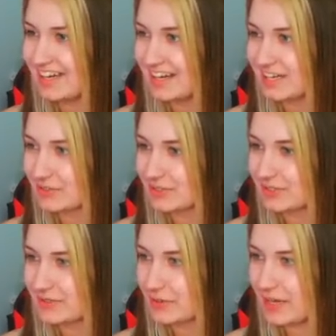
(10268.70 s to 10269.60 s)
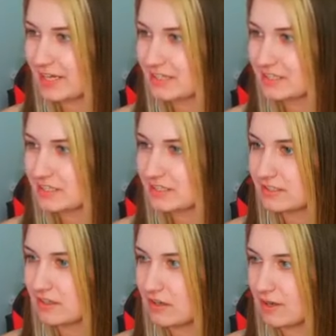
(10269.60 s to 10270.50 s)
I don't know. Okay.
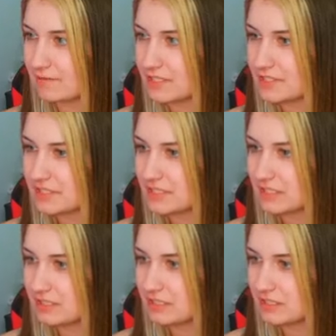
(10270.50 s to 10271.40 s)
Obviously,